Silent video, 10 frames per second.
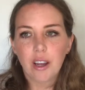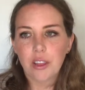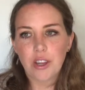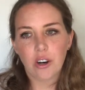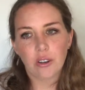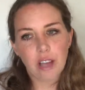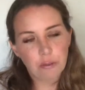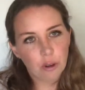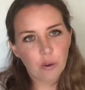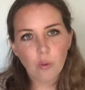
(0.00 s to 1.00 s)
their
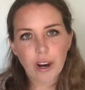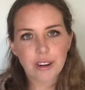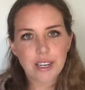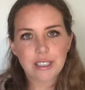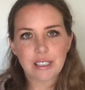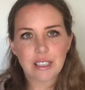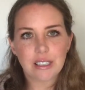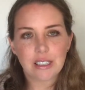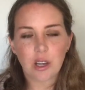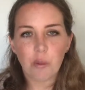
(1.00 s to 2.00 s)
level of awareness
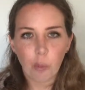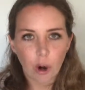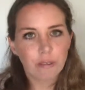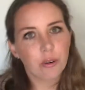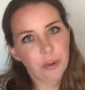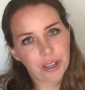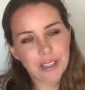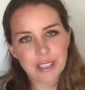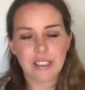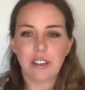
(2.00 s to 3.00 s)
is more of a
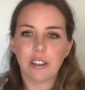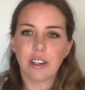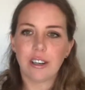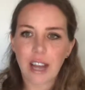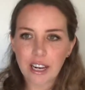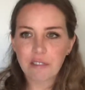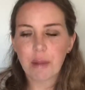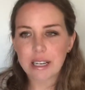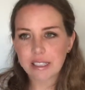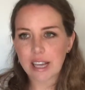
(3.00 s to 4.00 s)
realist or negative
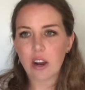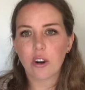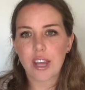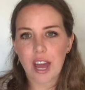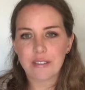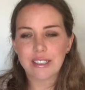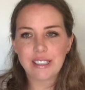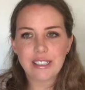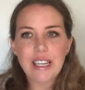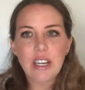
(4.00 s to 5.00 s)
mindset, or they haven't
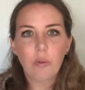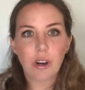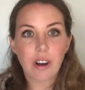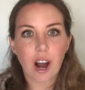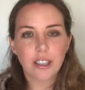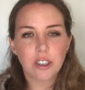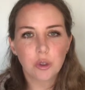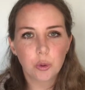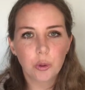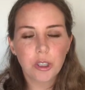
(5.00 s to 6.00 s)
seen what God can
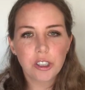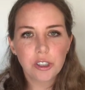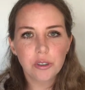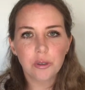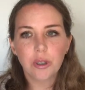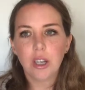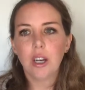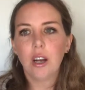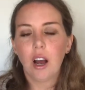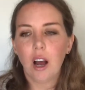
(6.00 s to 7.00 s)
truly do,
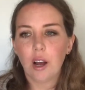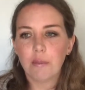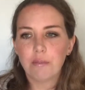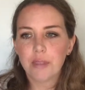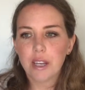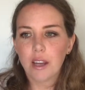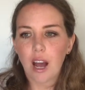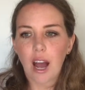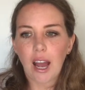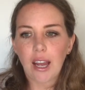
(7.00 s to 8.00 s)

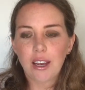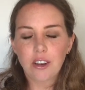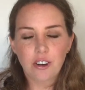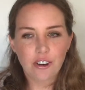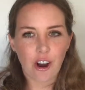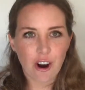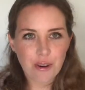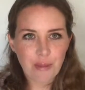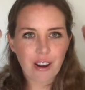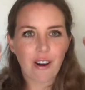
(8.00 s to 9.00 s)
I
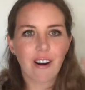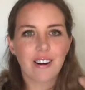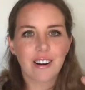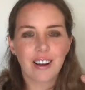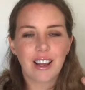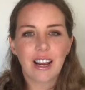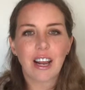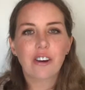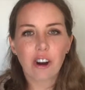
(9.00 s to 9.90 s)
guard my heart, and I